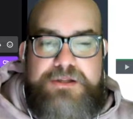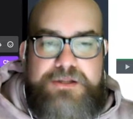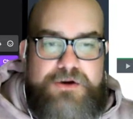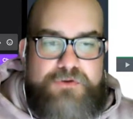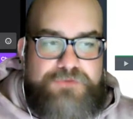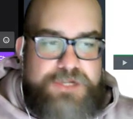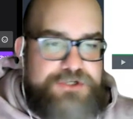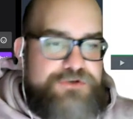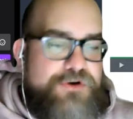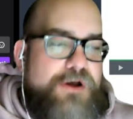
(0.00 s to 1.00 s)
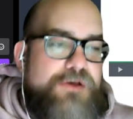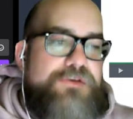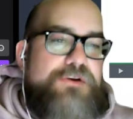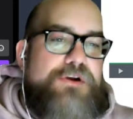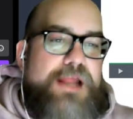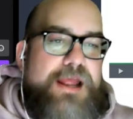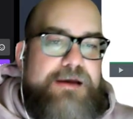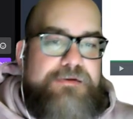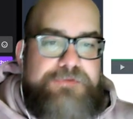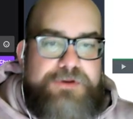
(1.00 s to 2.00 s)
flush draws, you're going to
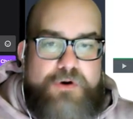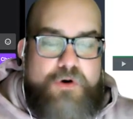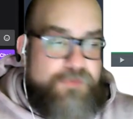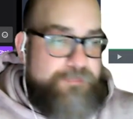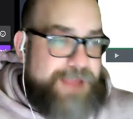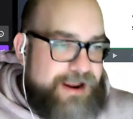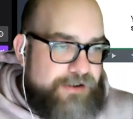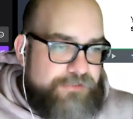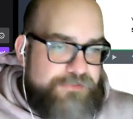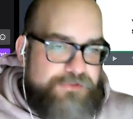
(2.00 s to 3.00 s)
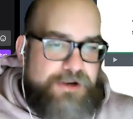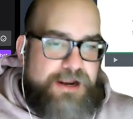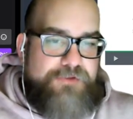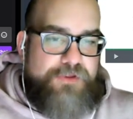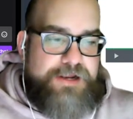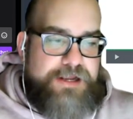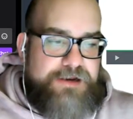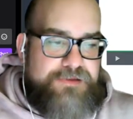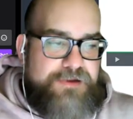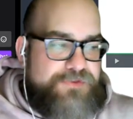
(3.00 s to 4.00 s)
have, over pairs, you're going to have all that kind of
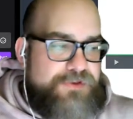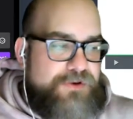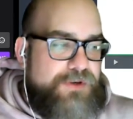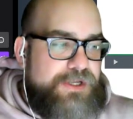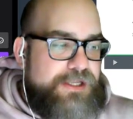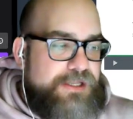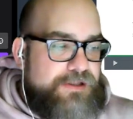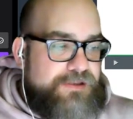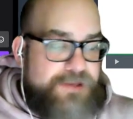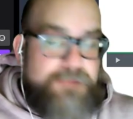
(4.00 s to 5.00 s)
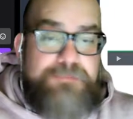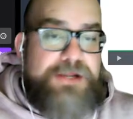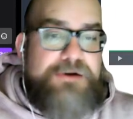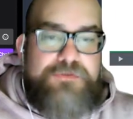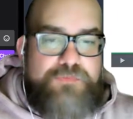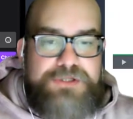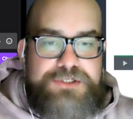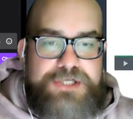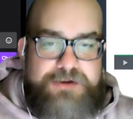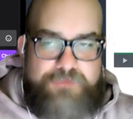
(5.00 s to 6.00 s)
stuff. So some players will
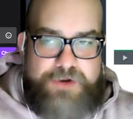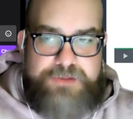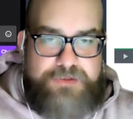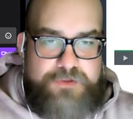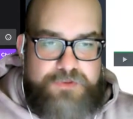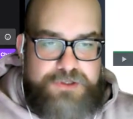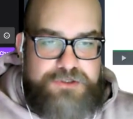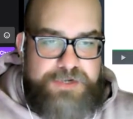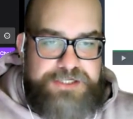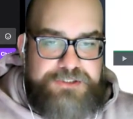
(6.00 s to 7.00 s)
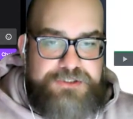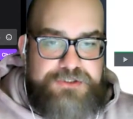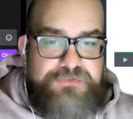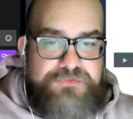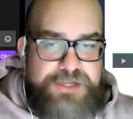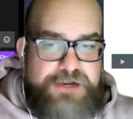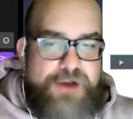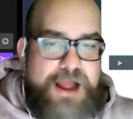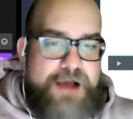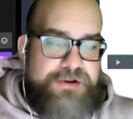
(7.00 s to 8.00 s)
check raise in those situations to figure
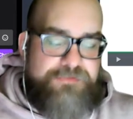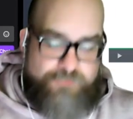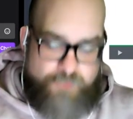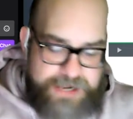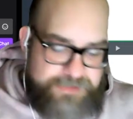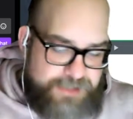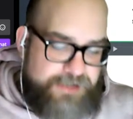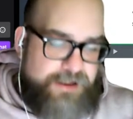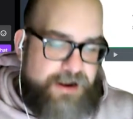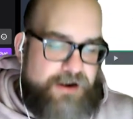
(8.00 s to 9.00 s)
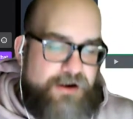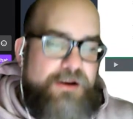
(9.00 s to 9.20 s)
out if right then and there